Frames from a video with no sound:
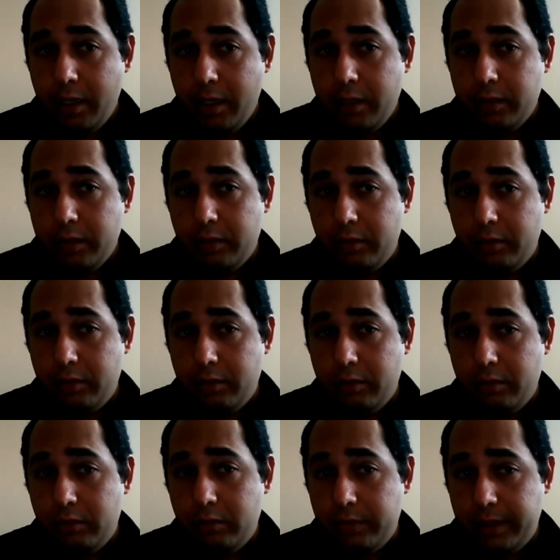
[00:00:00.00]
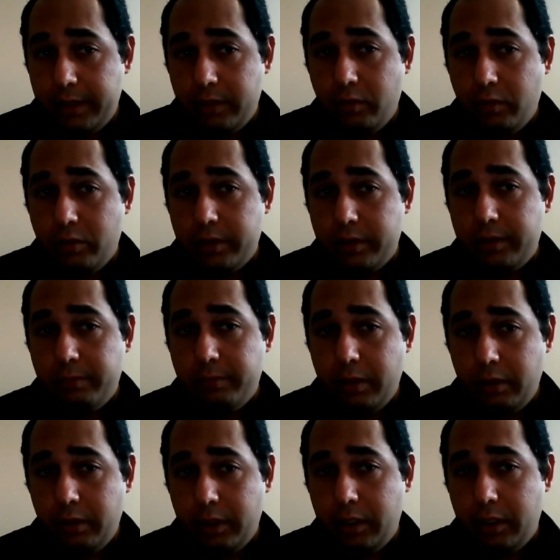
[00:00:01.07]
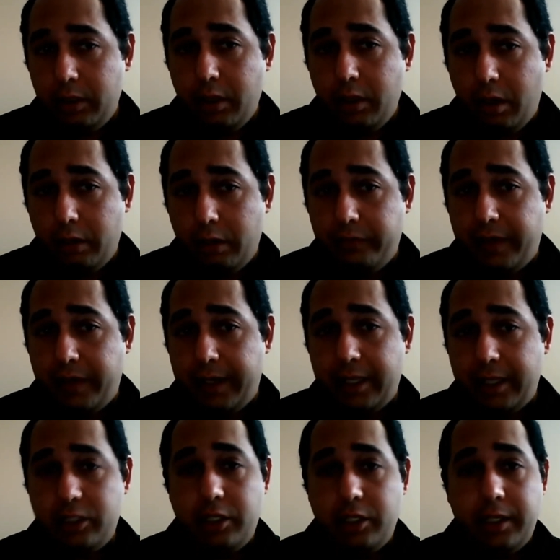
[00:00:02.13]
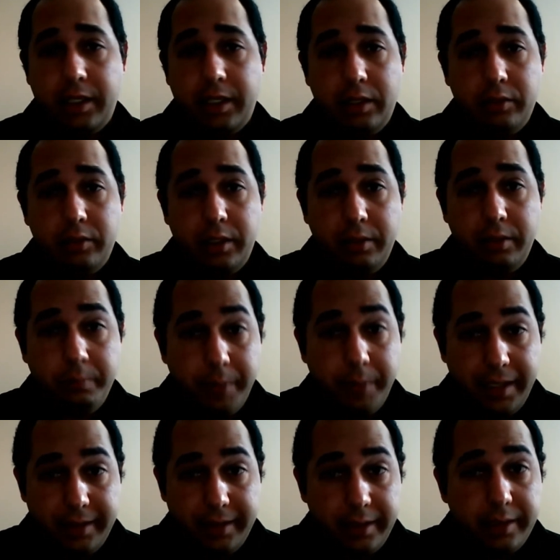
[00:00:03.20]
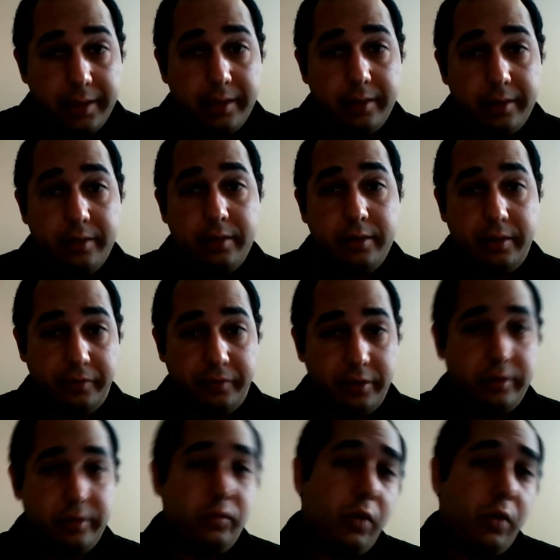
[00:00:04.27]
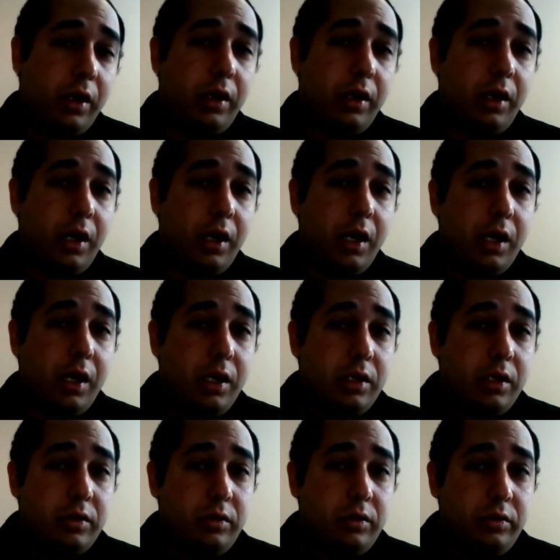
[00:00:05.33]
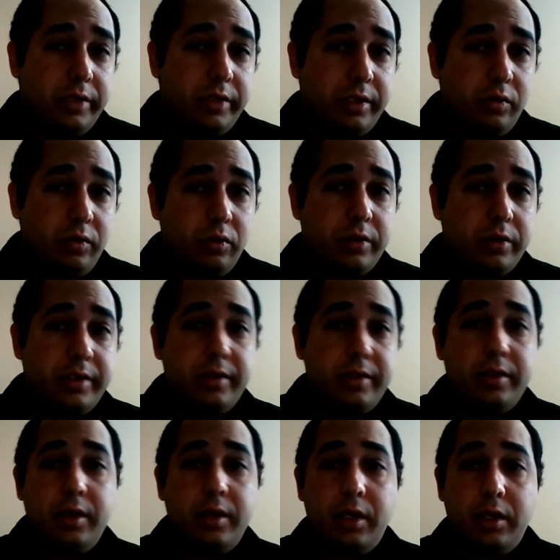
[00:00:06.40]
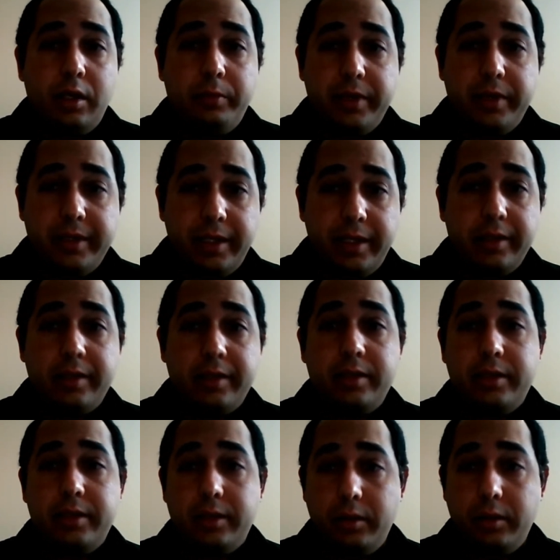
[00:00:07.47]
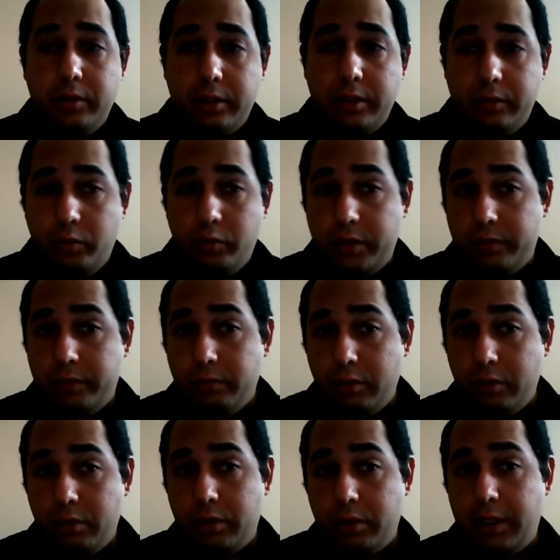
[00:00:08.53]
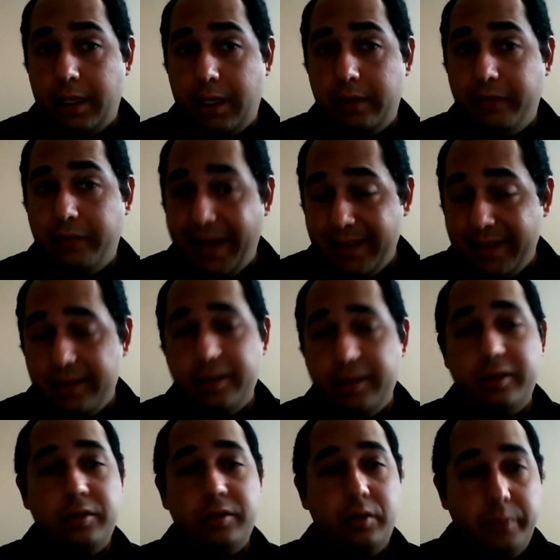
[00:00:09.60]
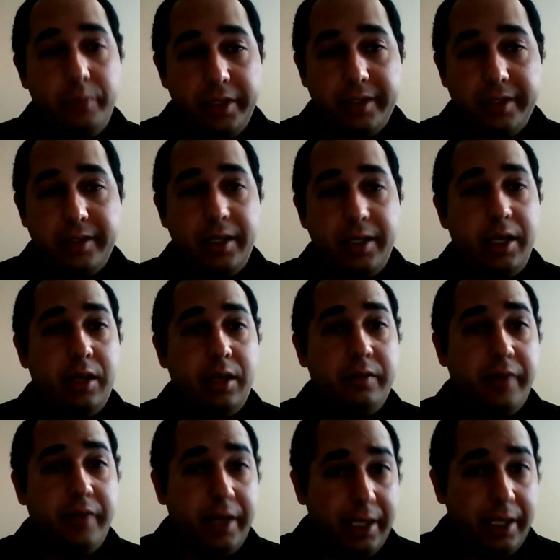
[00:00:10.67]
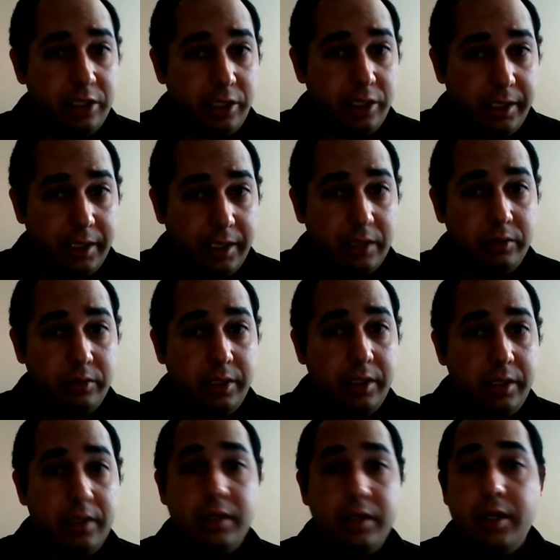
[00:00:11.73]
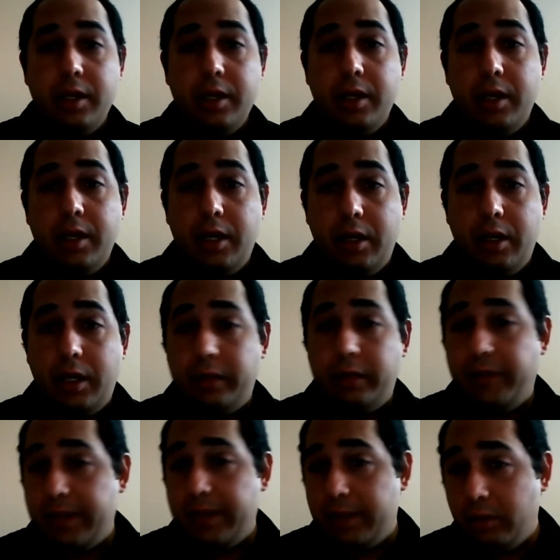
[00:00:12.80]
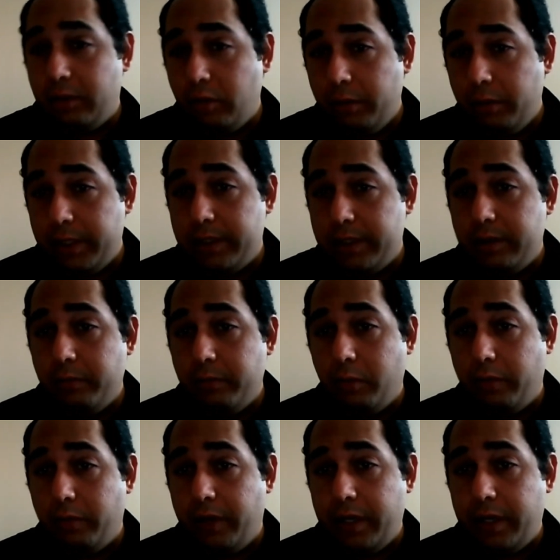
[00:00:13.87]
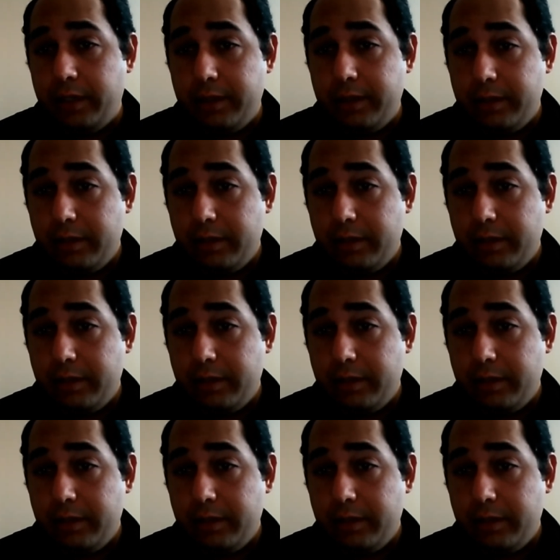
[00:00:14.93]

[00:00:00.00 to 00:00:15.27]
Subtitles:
So this course building on financial accounting basics, the first one. So this course presents students with more advanced topics in financial accounting. Advanced topics provide